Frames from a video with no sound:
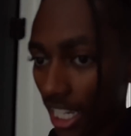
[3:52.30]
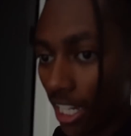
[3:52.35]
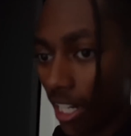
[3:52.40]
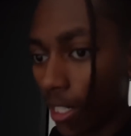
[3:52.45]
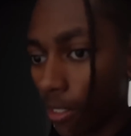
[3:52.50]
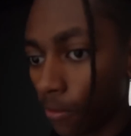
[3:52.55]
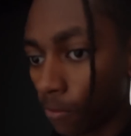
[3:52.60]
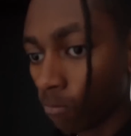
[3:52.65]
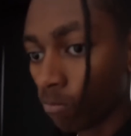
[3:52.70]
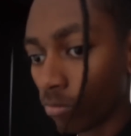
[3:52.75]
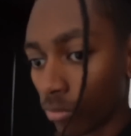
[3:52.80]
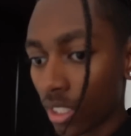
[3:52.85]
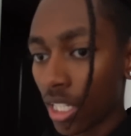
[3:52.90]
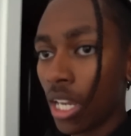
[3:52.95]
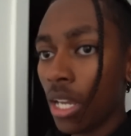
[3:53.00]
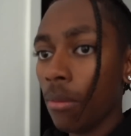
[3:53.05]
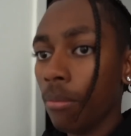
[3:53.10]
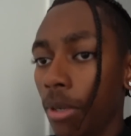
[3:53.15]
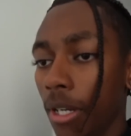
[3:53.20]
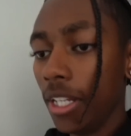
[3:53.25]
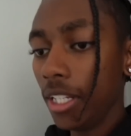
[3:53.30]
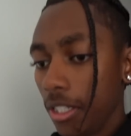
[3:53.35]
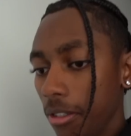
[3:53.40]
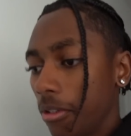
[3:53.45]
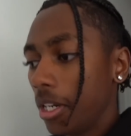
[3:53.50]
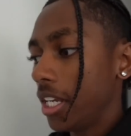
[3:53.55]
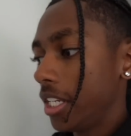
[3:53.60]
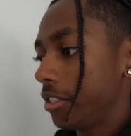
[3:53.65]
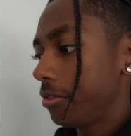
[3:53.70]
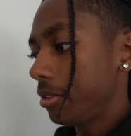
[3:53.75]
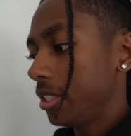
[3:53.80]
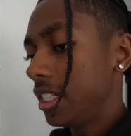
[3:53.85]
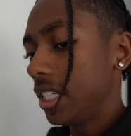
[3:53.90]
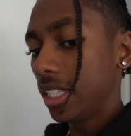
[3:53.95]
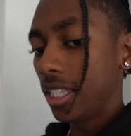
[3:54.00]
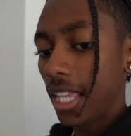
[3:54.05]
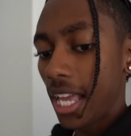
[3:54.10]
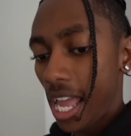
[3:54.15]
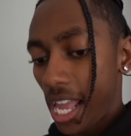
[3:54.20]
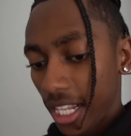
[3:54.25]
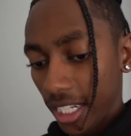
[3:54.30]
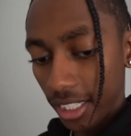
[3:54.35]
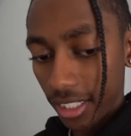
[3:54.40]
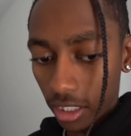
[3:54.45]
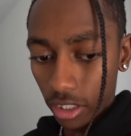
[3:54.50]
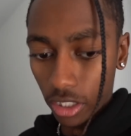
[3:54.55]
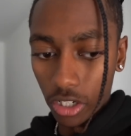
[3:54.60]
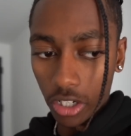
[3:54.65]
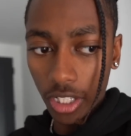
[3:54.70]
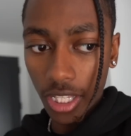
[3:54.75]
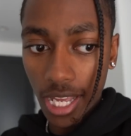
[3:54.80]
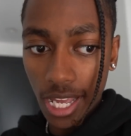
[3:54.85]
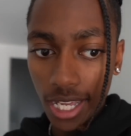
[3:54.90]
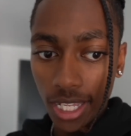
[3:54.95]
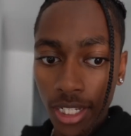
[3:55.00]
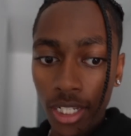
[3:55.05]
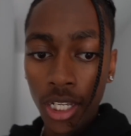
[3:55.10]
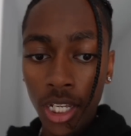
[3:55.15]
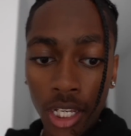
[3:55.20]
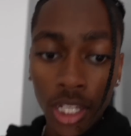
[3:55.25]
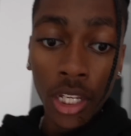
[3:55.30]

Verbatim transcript: here. But anyways, we did that, did all that.